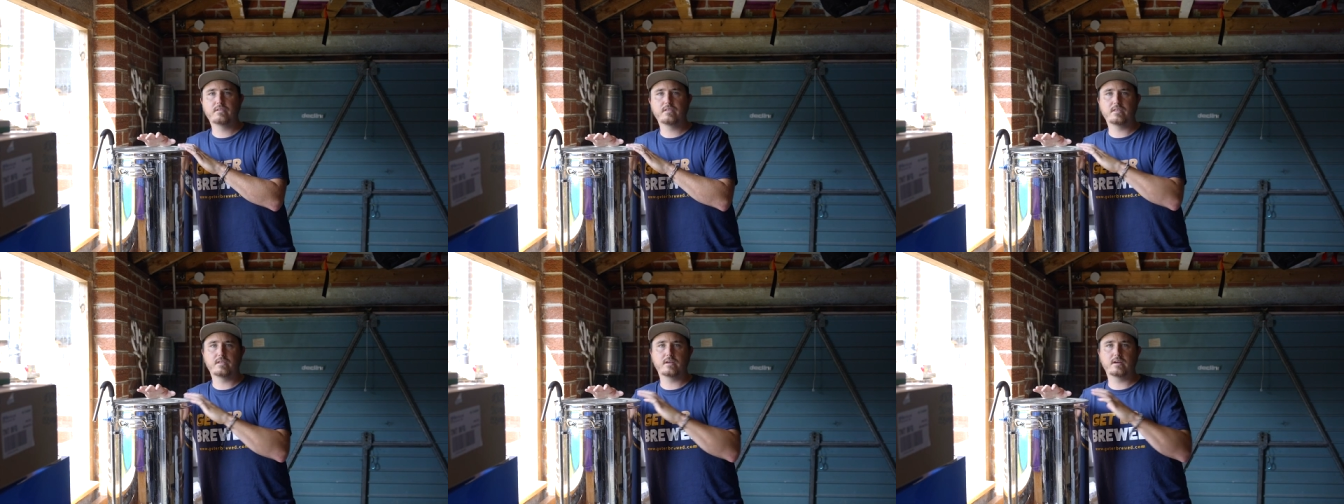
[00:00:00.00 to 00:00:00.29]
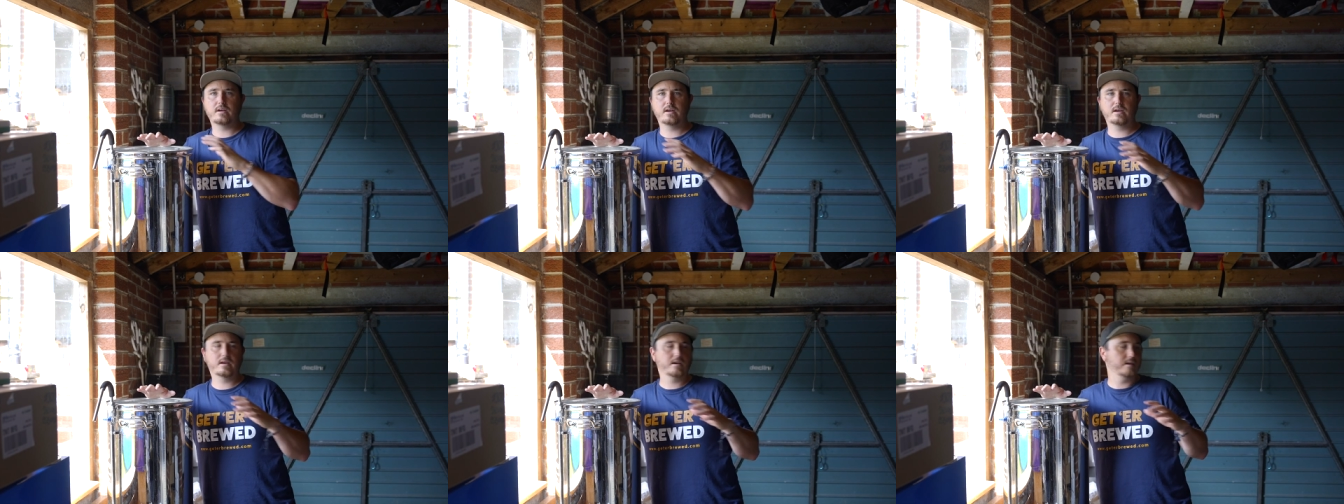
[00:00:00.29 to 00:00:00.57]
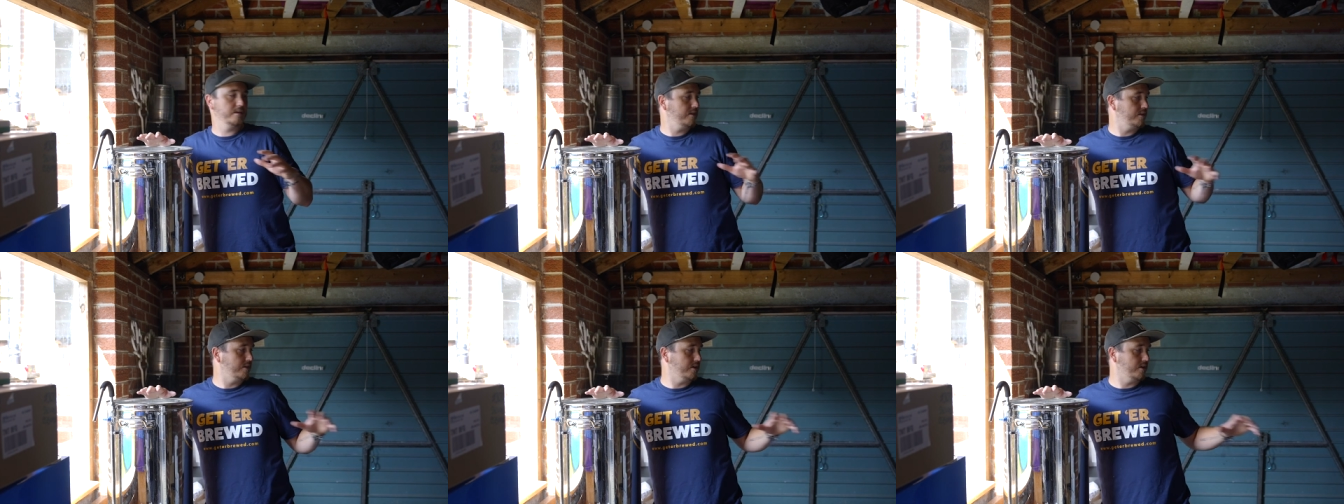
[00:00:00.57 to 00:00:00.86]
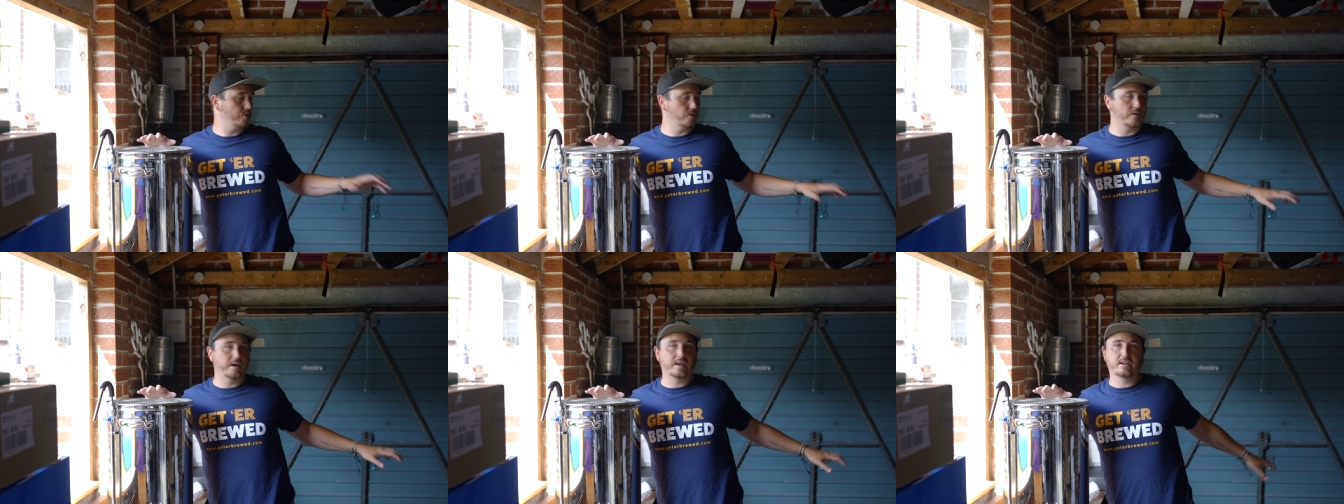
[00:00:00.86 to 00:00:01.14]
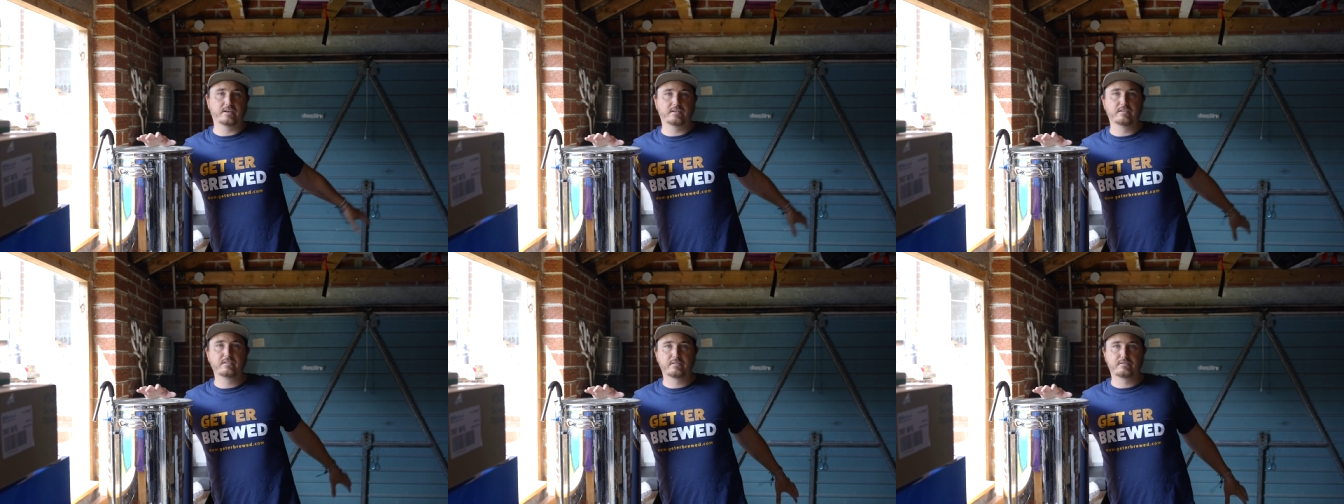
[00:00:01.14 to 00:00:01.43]
the the
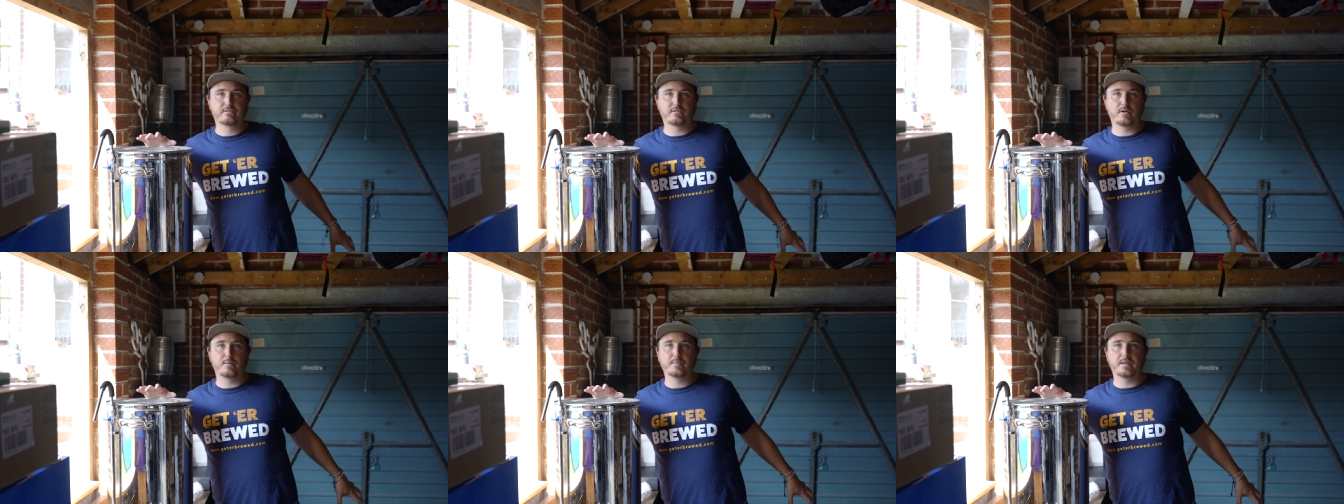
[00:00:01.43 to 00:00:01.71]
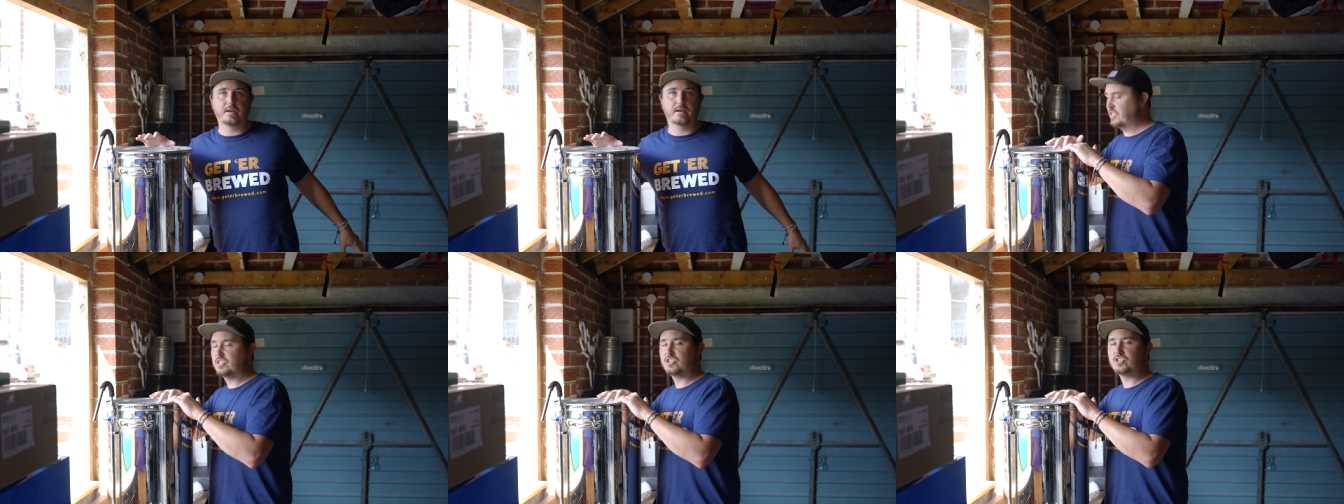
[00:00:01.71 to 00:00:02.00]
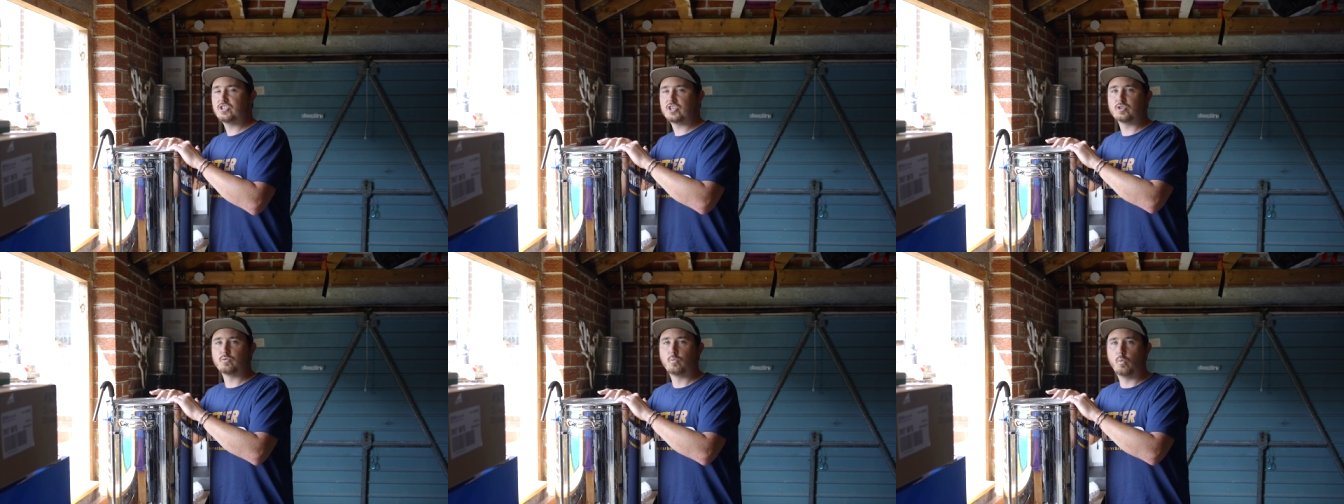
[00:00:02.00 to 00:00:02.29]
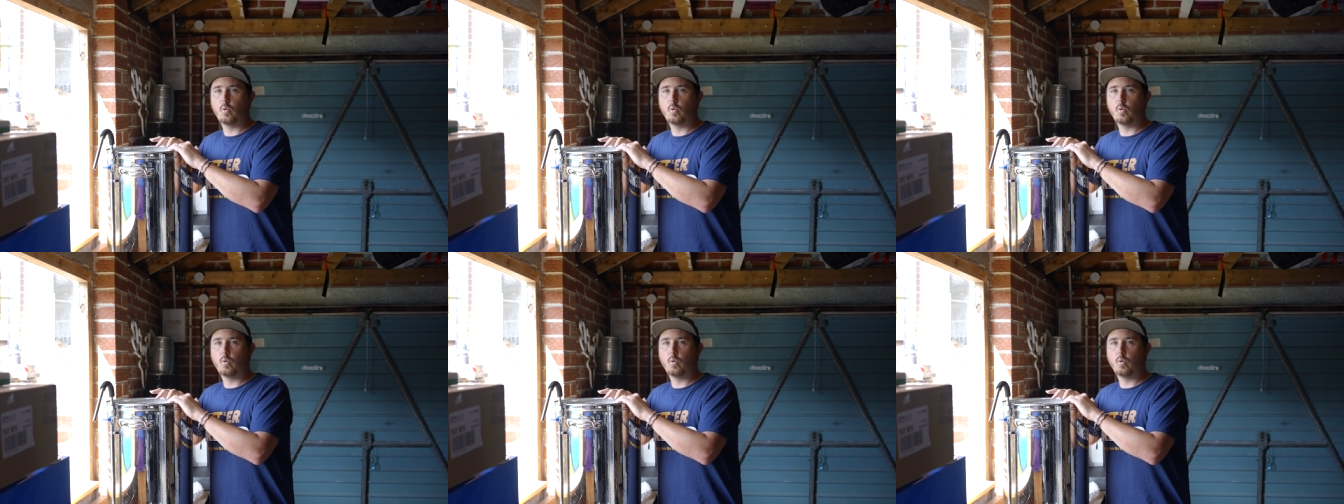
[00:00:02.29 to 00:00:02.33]
grain from there. This is just